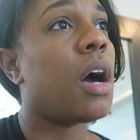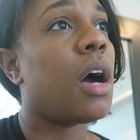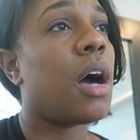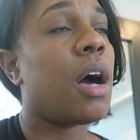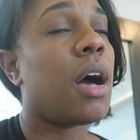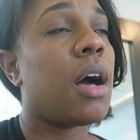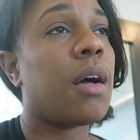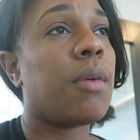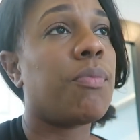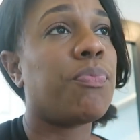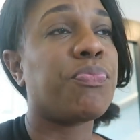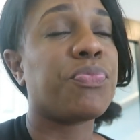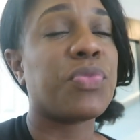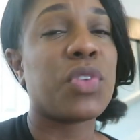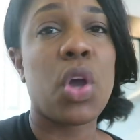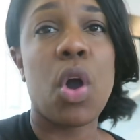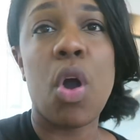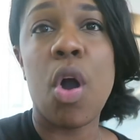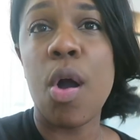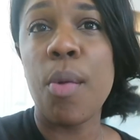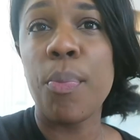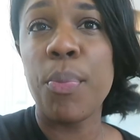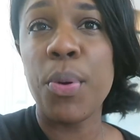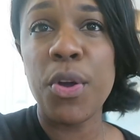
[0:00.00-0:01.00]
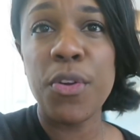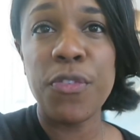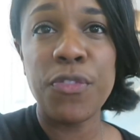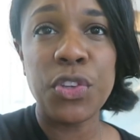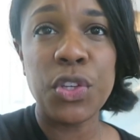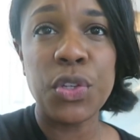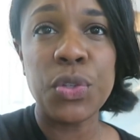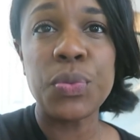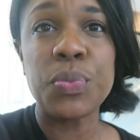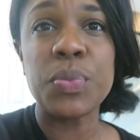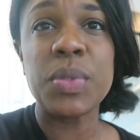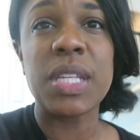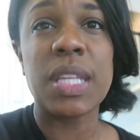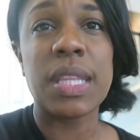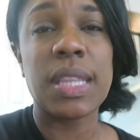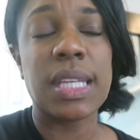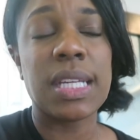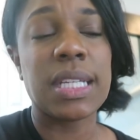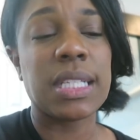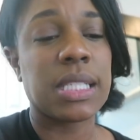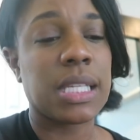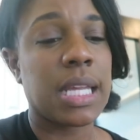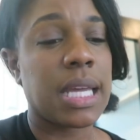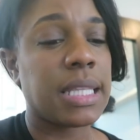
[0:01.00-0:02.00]
all perfumes and
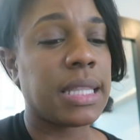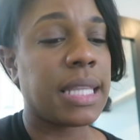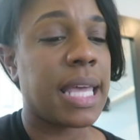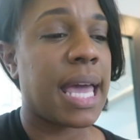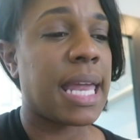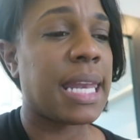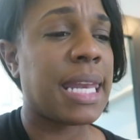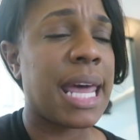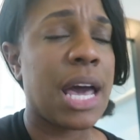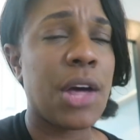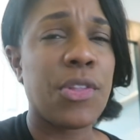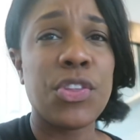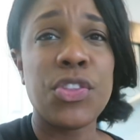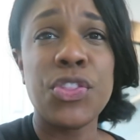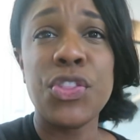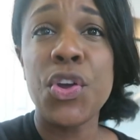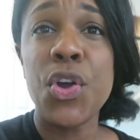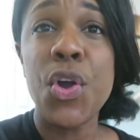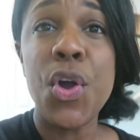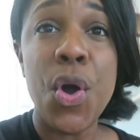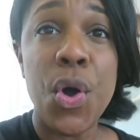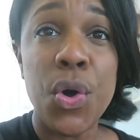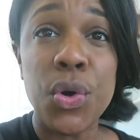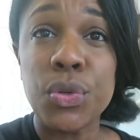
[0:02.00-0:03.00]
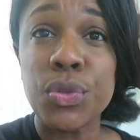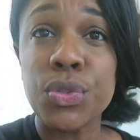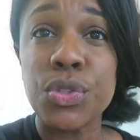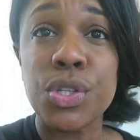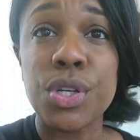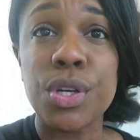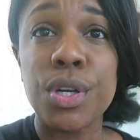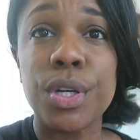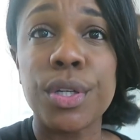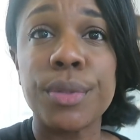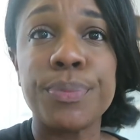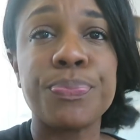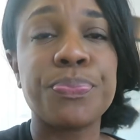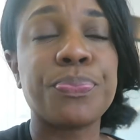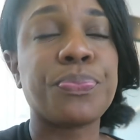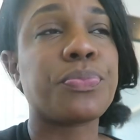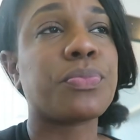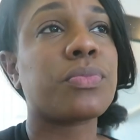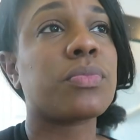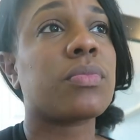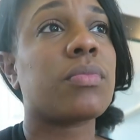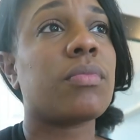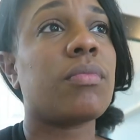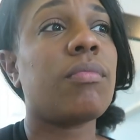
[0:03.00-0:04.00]
things like that. Now that they're older
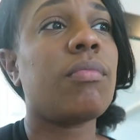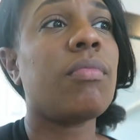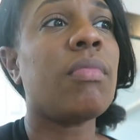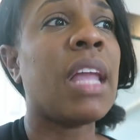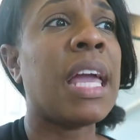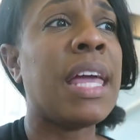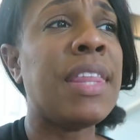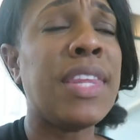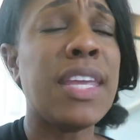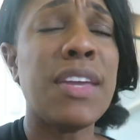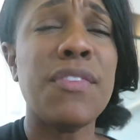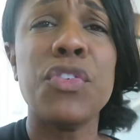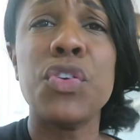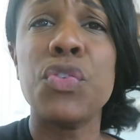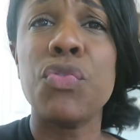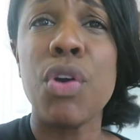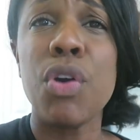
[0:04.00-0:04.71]
and they've